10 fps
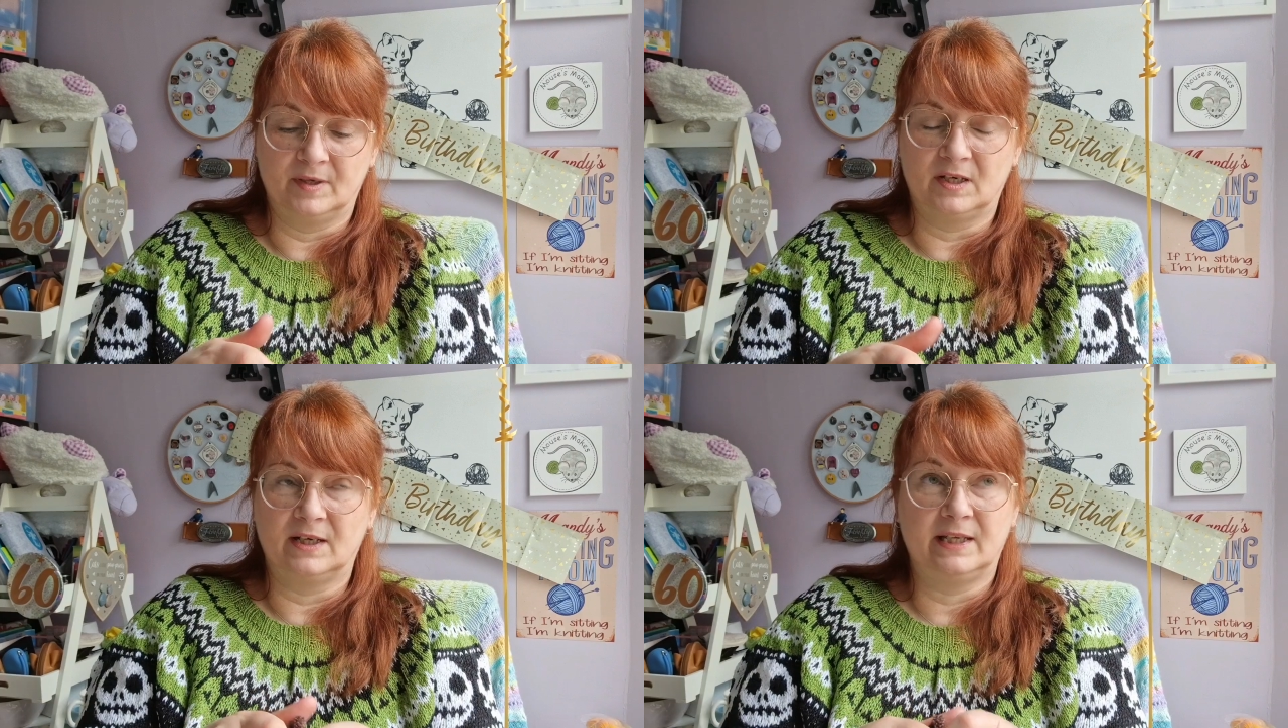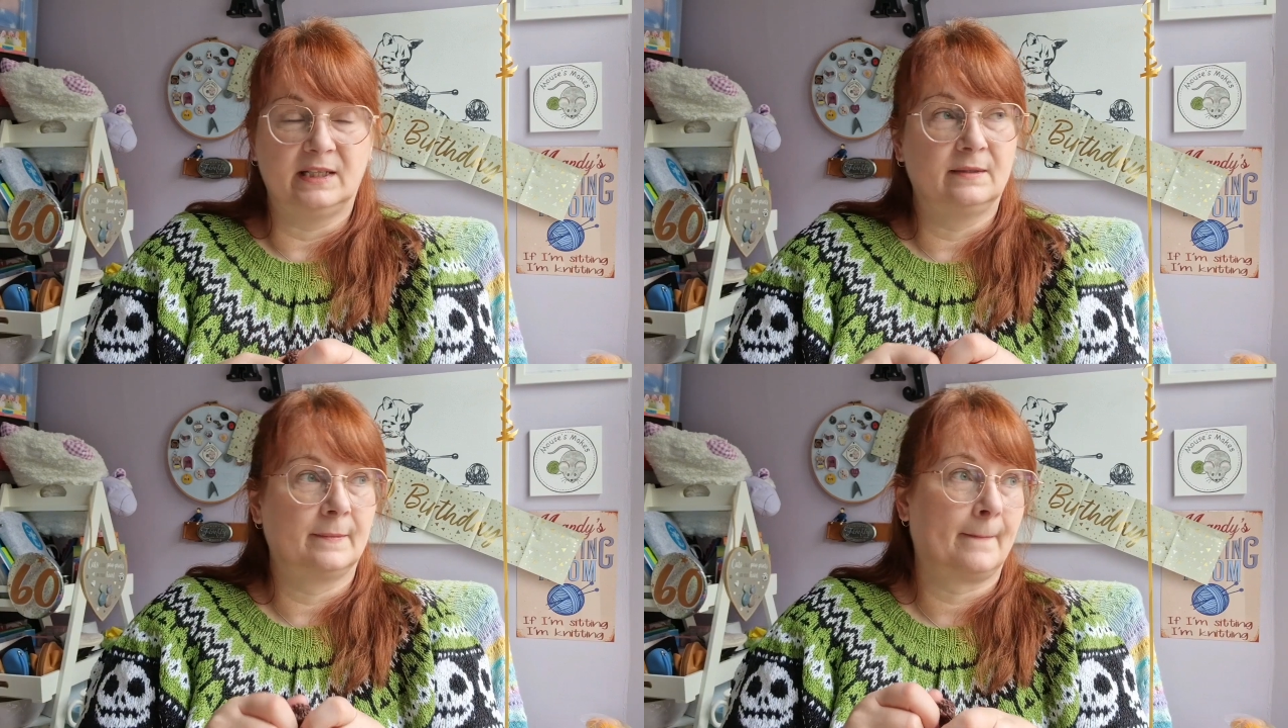
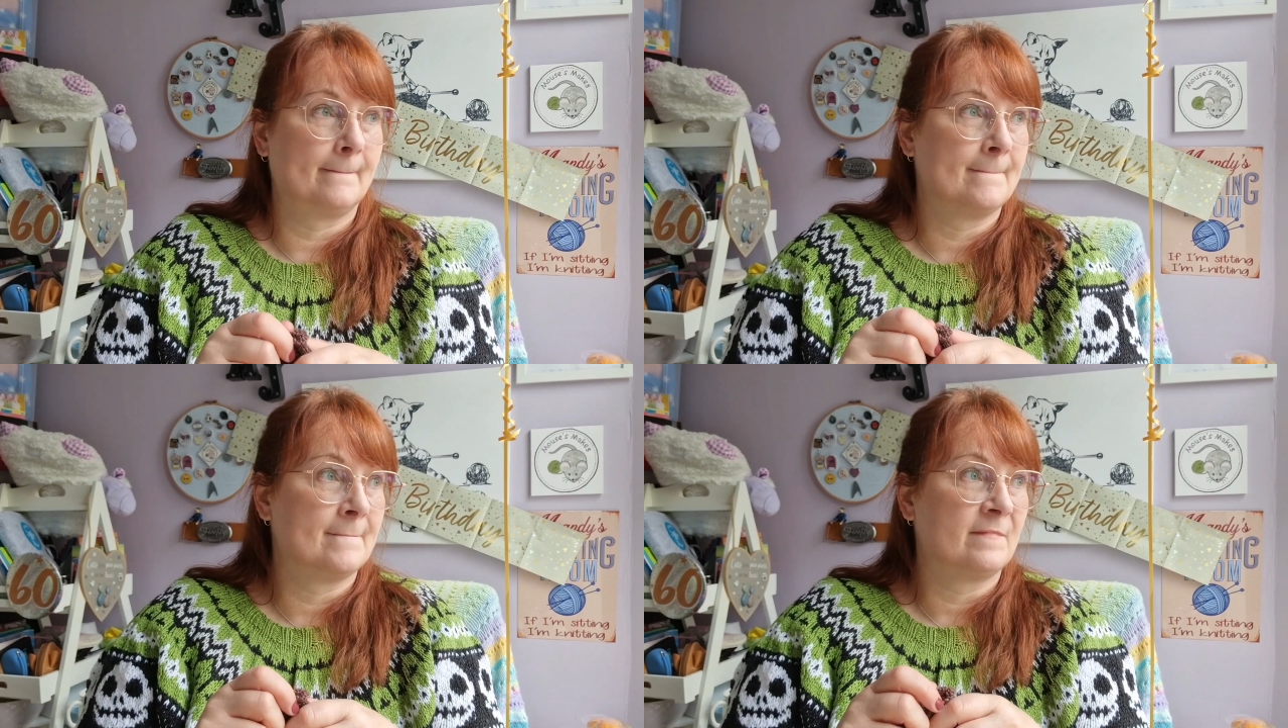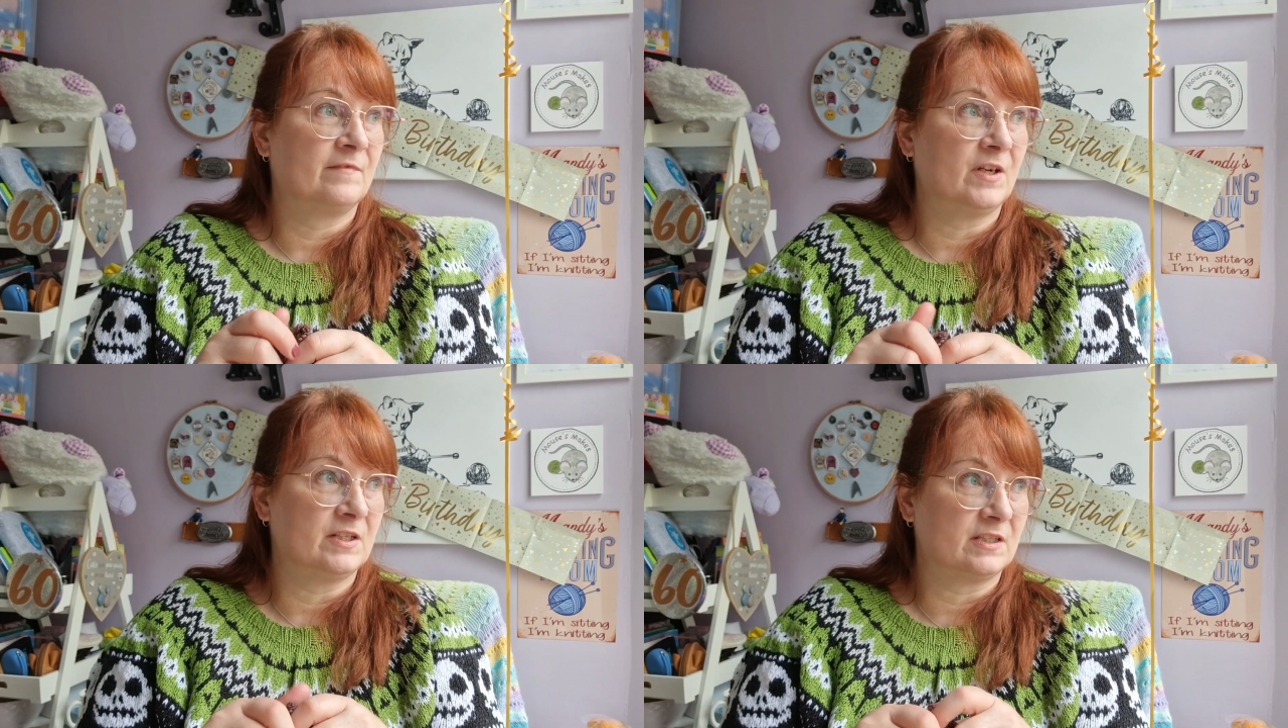my
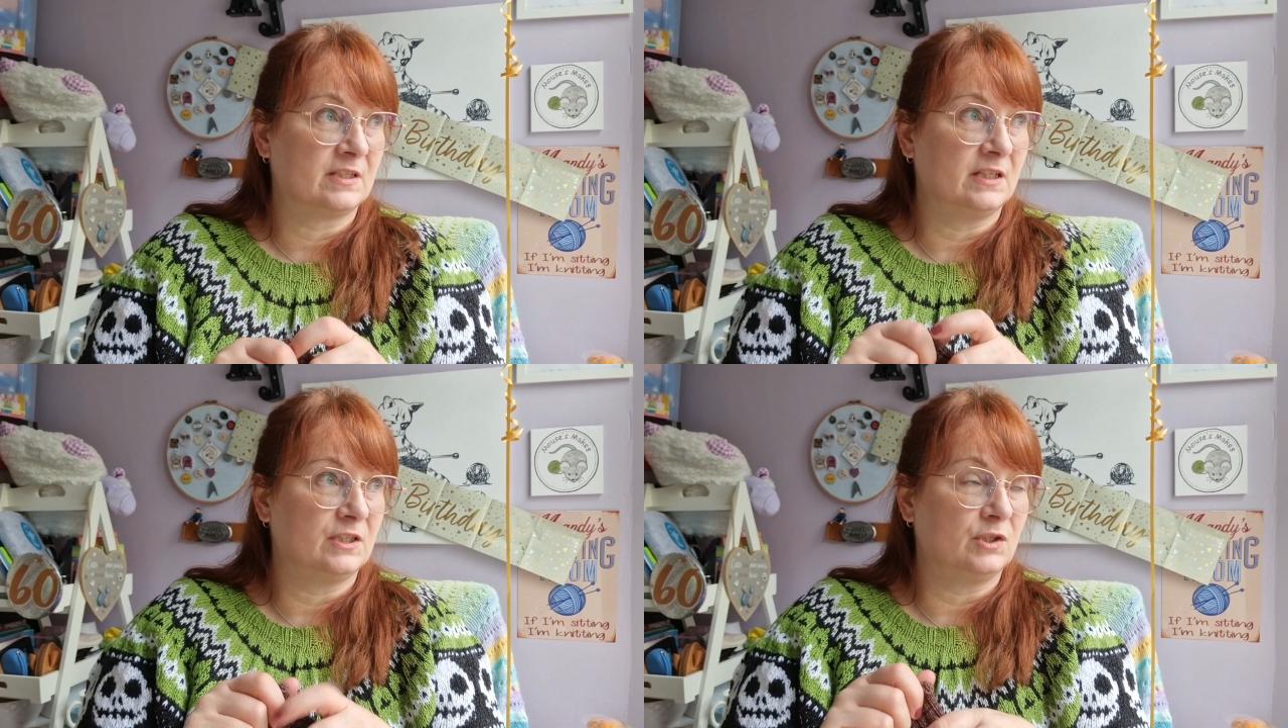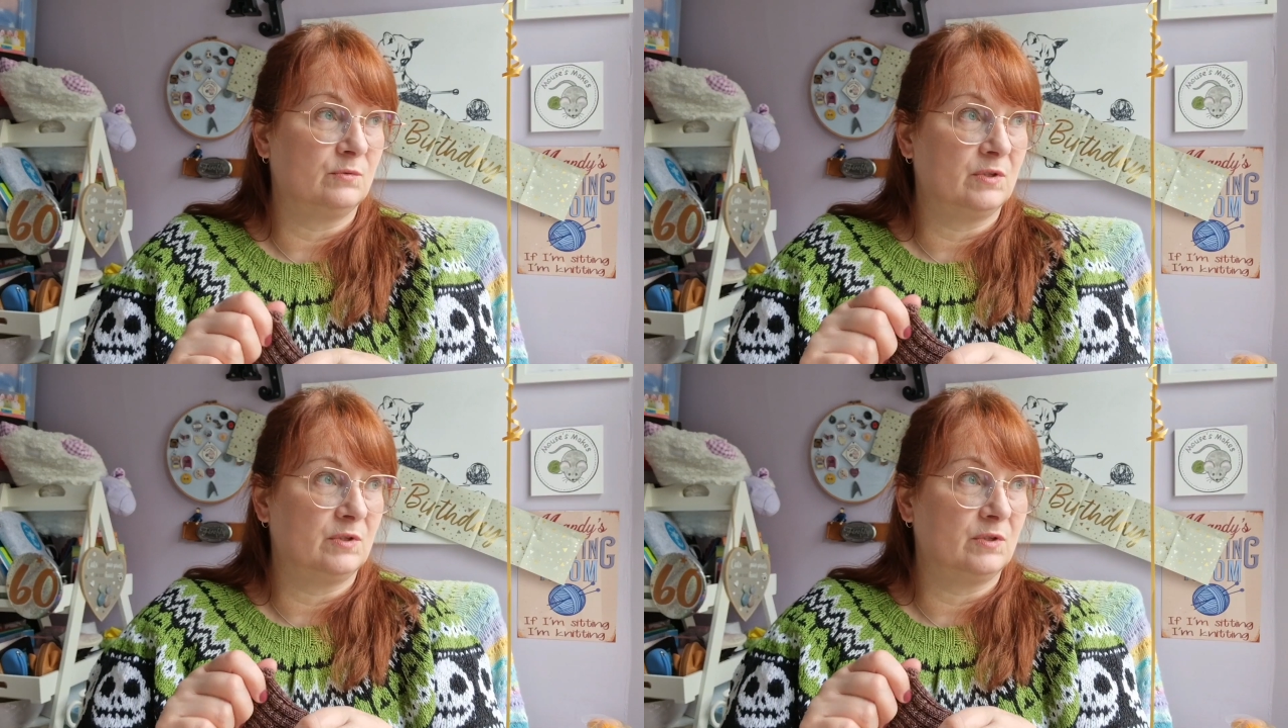Vertices